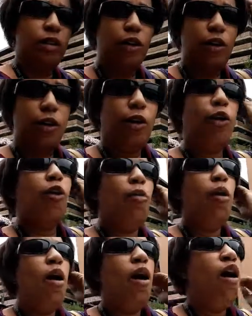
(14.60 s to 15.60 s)
Go
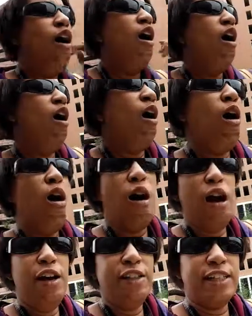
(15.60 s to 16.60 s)

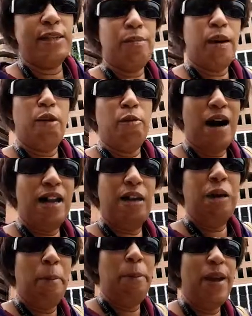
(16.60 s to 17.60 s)
home. Sip on my
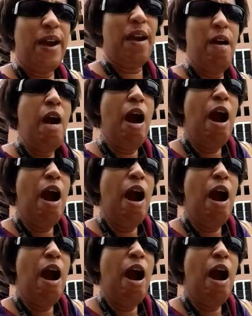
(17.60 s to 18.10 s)
little beer.